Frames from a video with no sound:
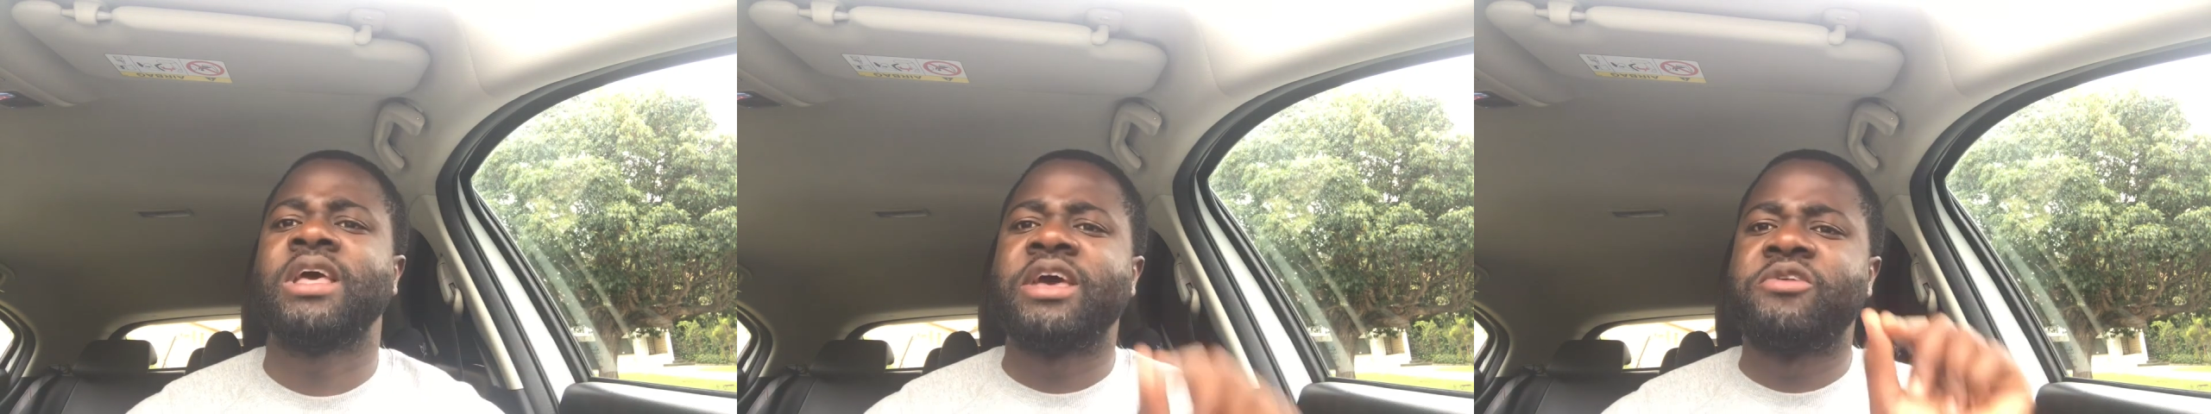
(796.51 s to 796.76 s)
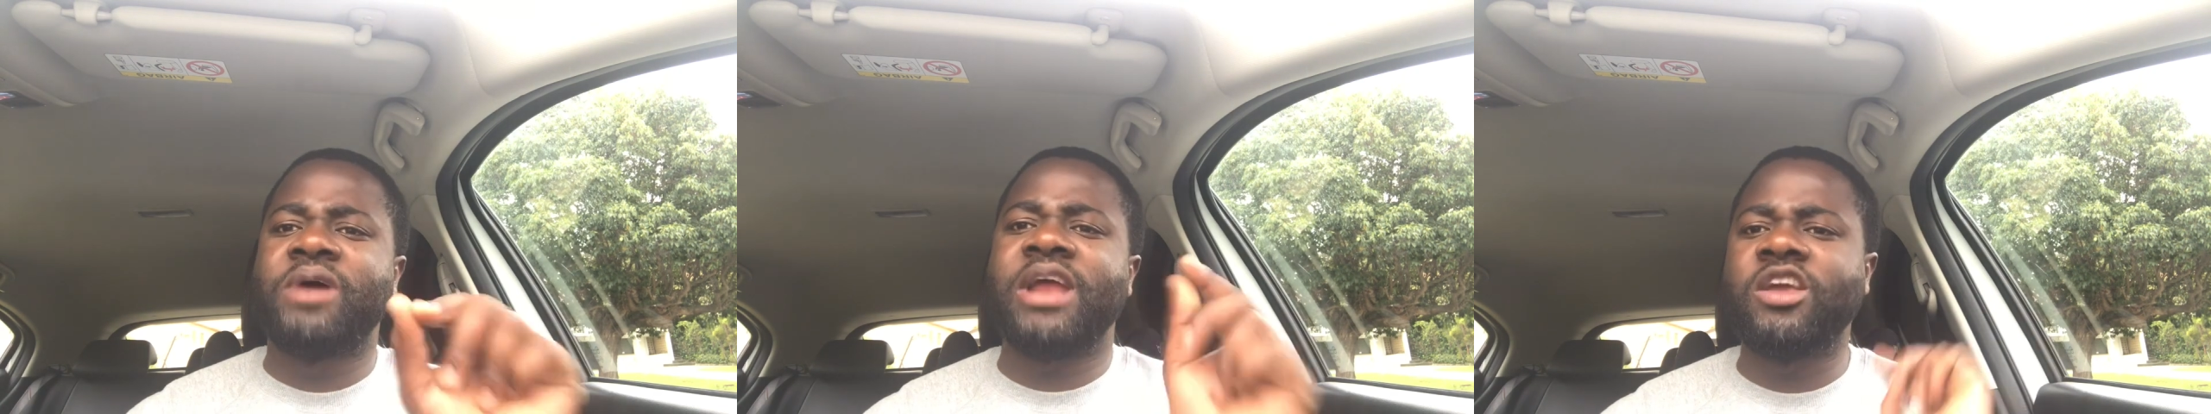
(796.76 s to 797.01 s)

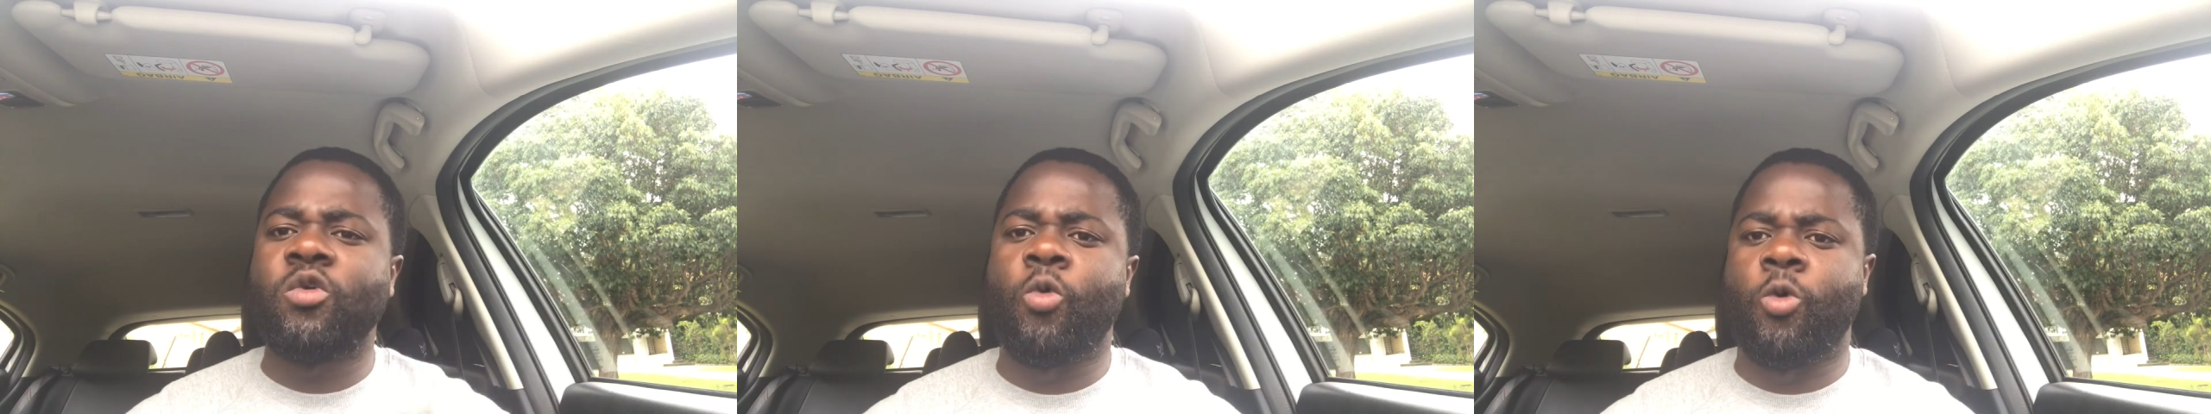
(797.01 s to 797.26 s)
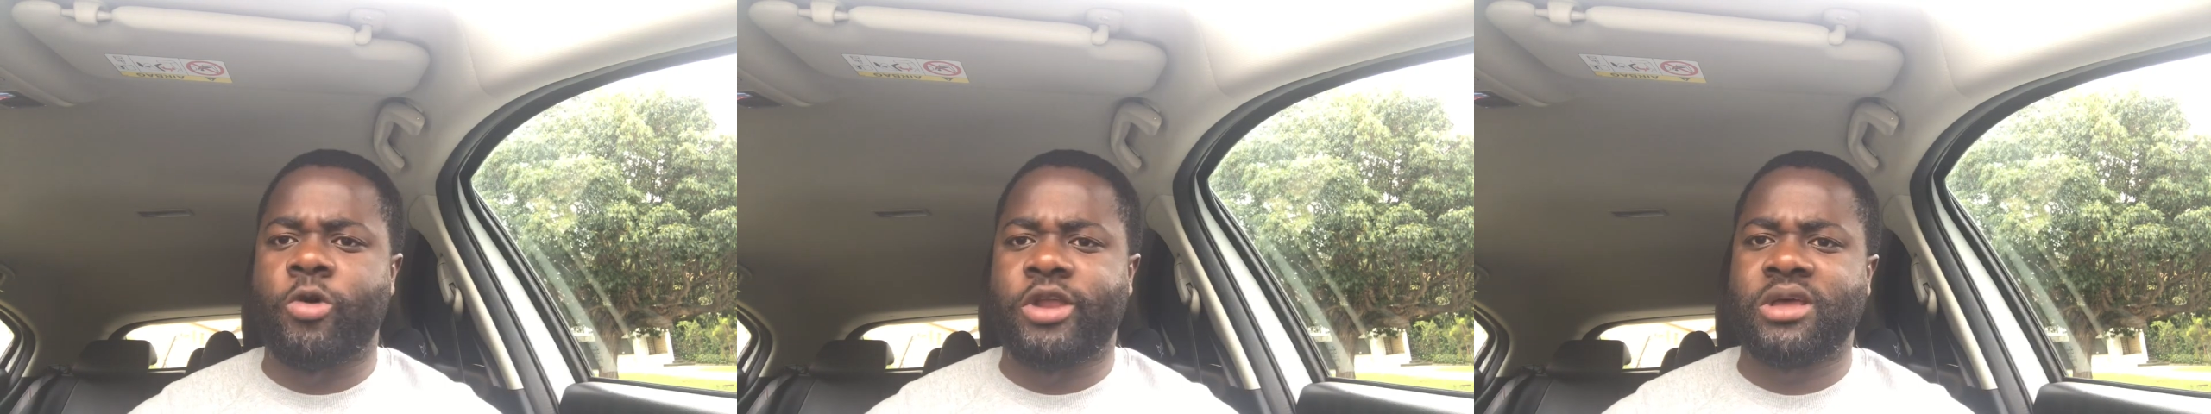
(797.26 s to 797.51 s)
Running
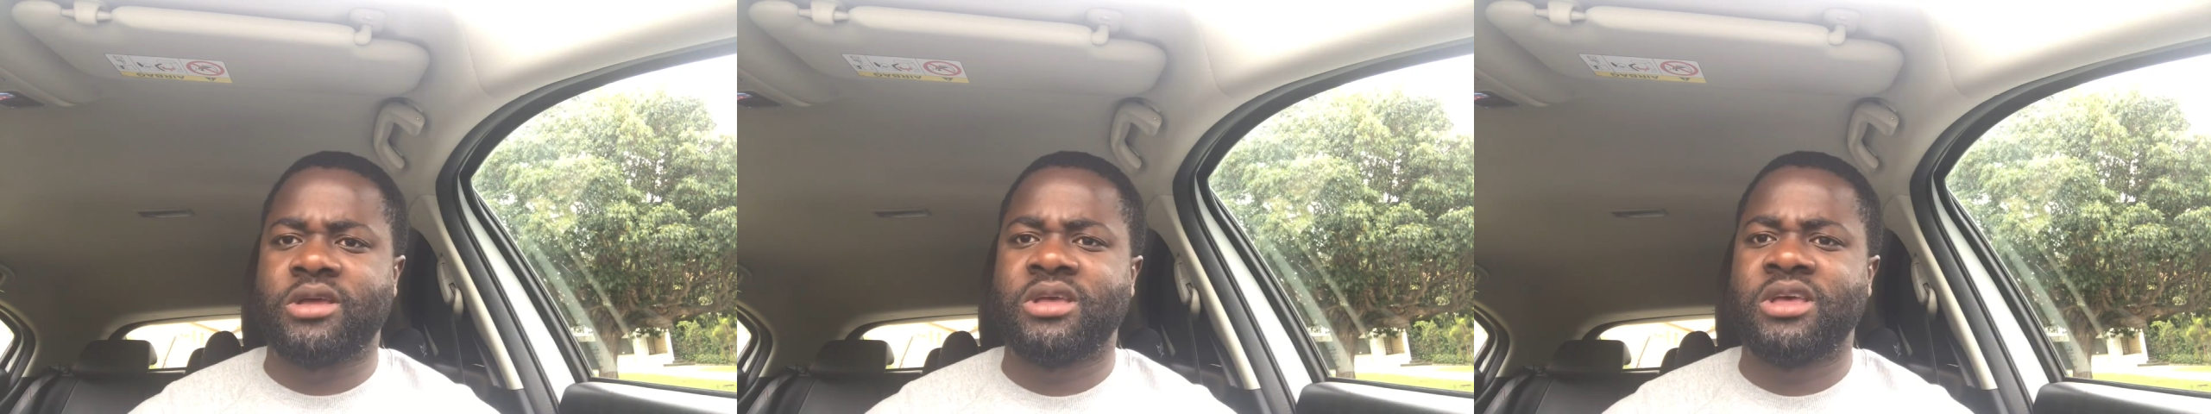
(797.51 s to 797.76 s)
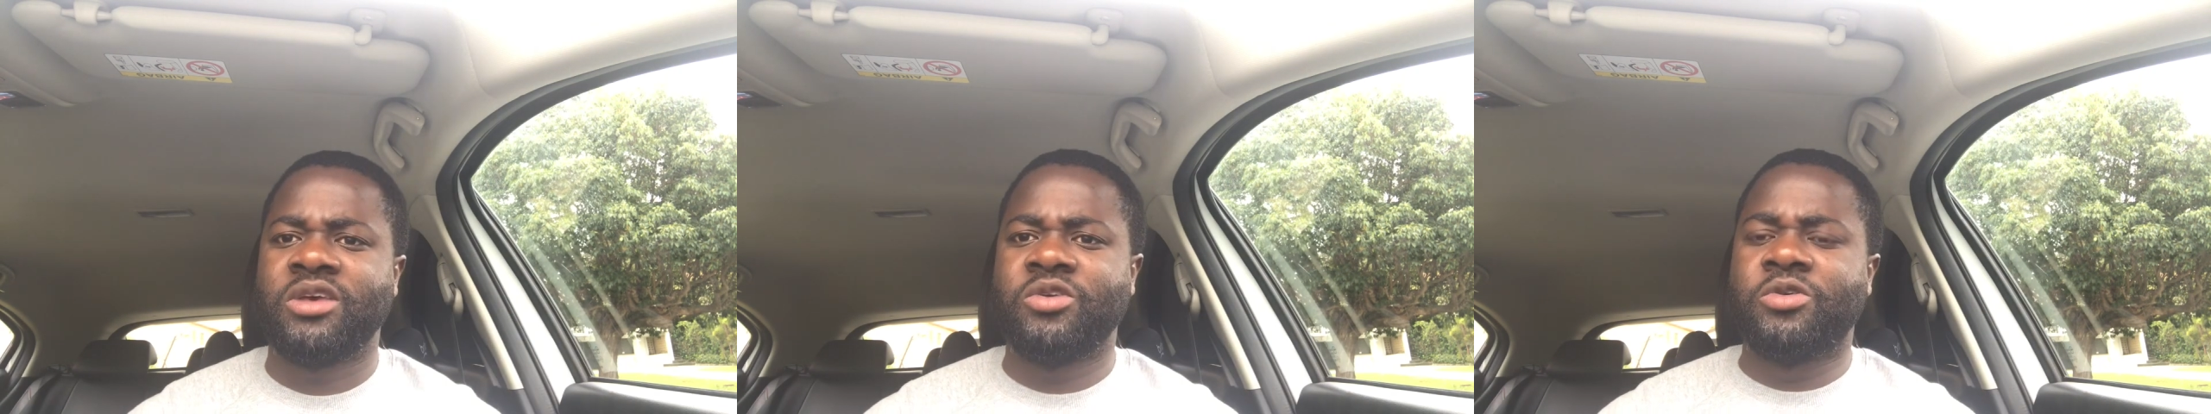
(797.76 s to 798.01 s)
water.
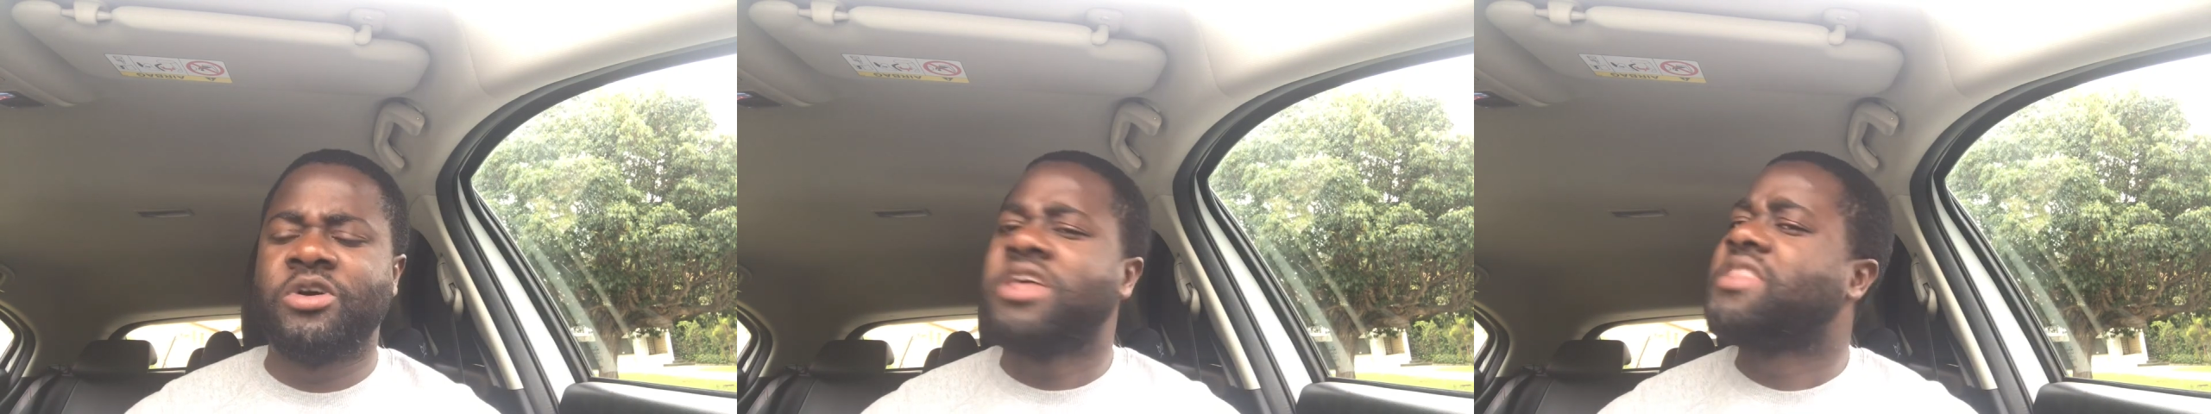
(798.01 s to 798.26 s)
You know,